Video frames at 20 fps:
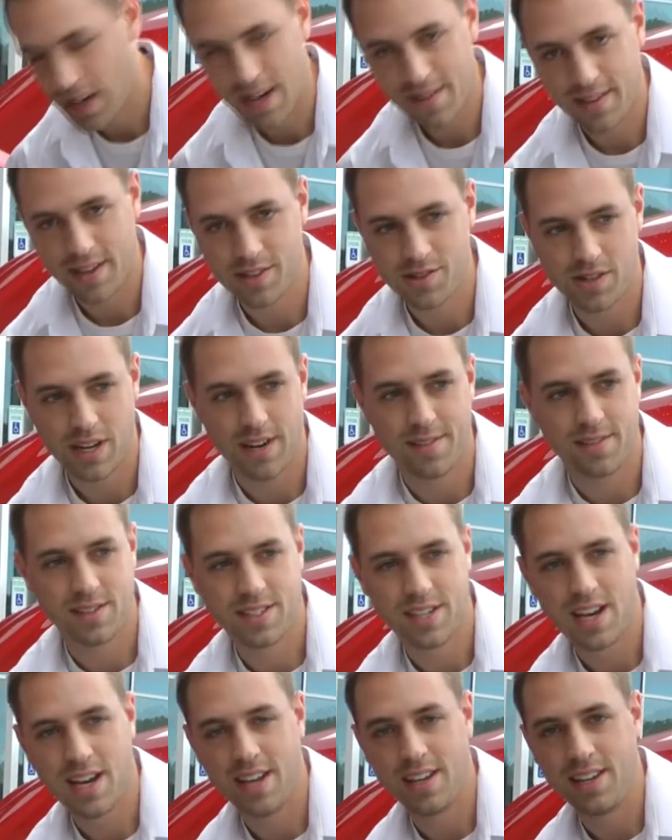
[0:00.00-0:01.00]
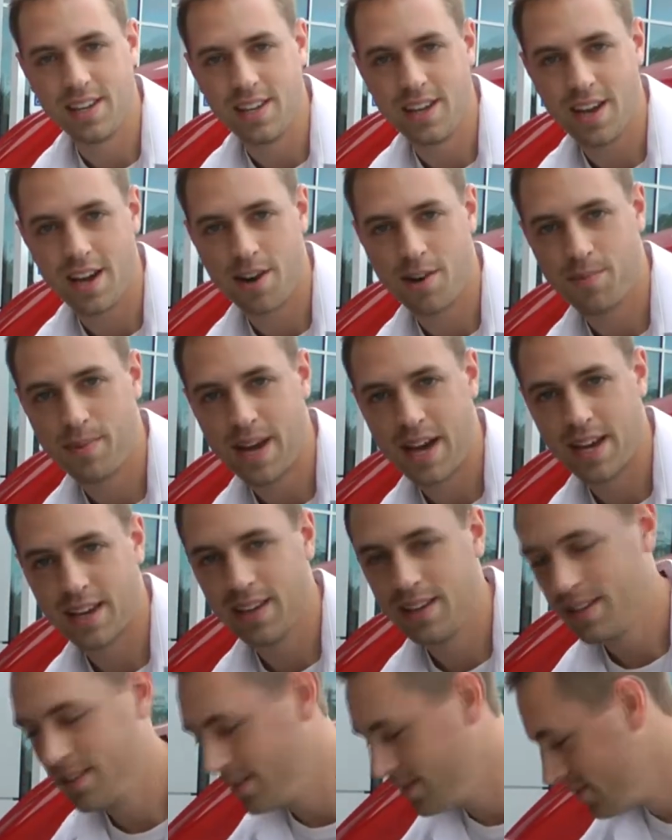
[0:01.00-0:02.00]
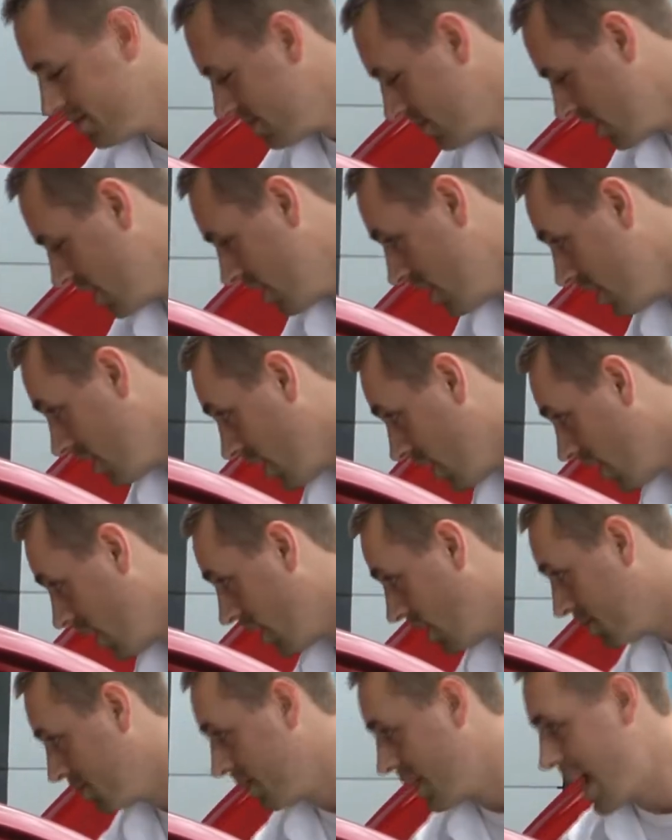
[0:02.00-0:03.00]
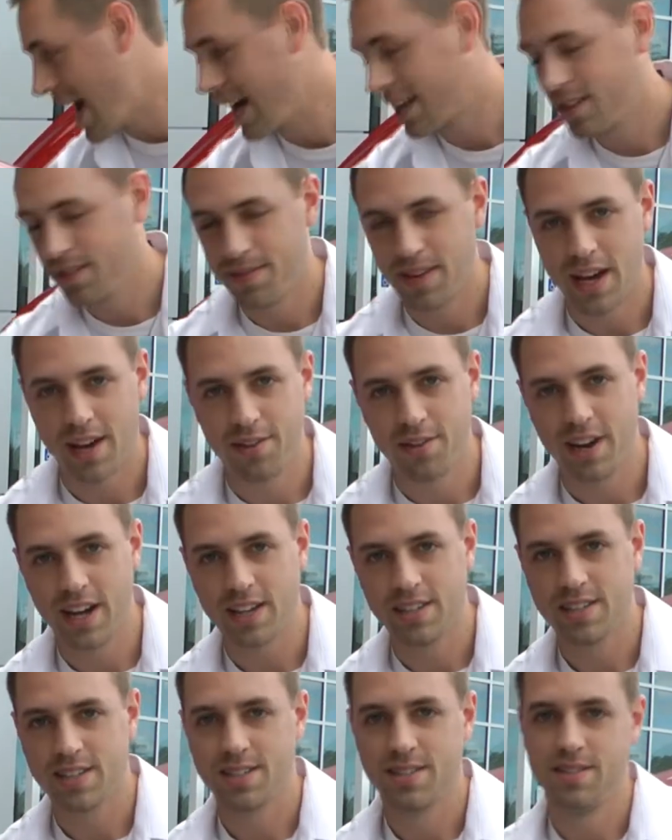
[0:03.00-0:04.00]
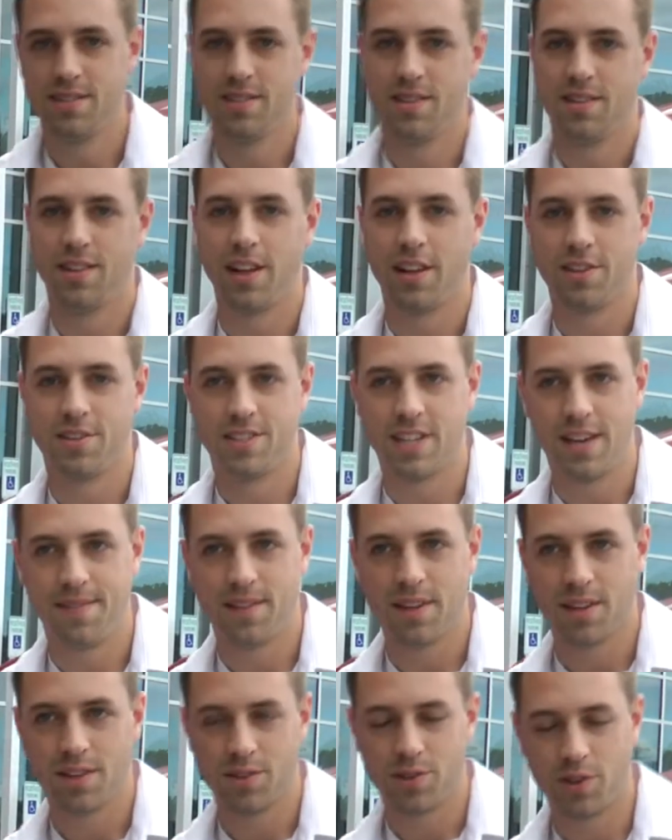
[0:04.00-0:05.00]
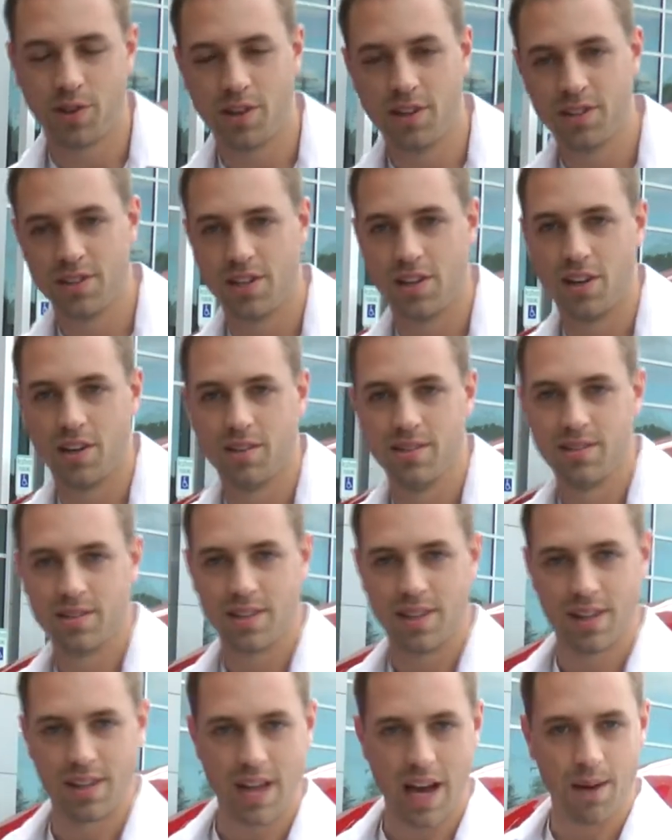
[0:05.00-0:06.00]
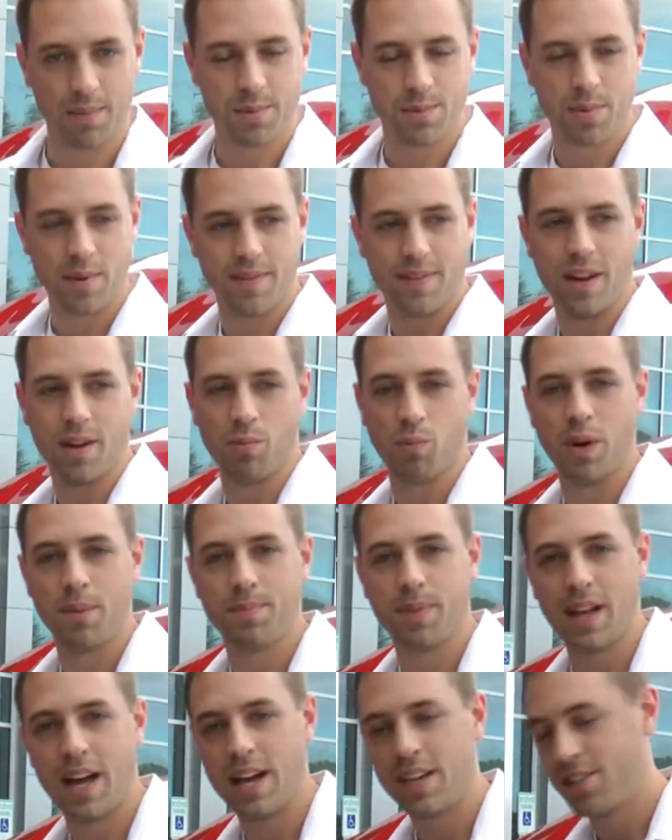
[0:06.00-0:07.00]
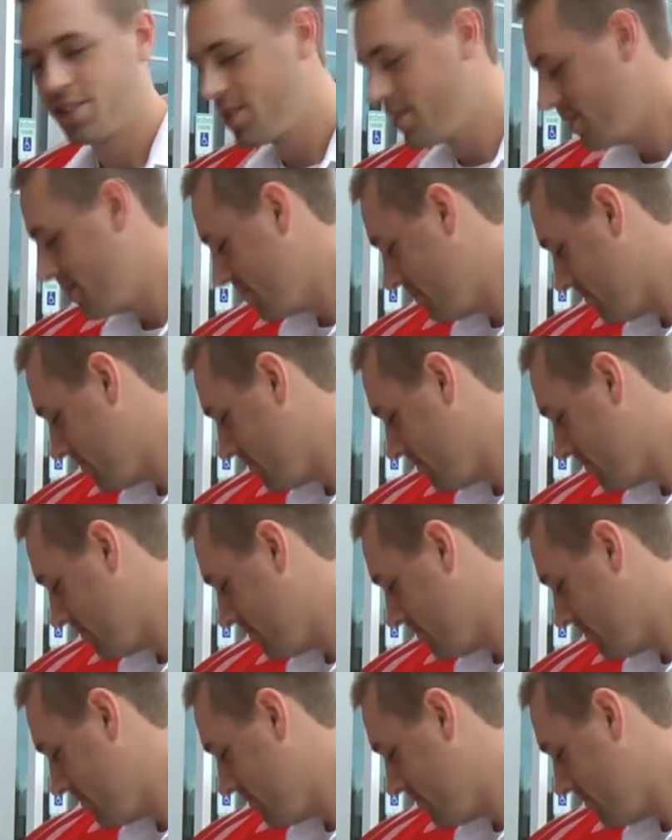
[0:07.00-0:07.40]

have a driver's side knee airbag. Active headrest, another safety control, so helps prevent whiplash.